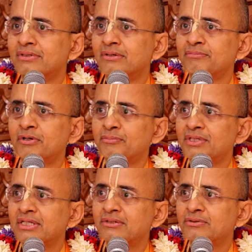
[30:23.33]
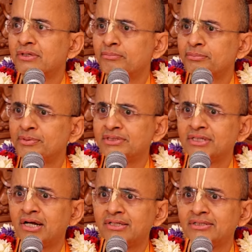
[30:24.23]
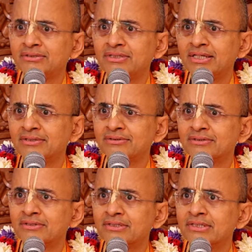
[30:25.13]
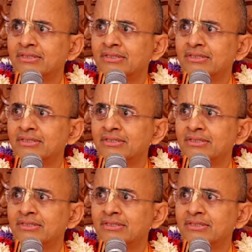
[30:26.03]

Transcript: uh, Prabhupada, you are preaching all these things.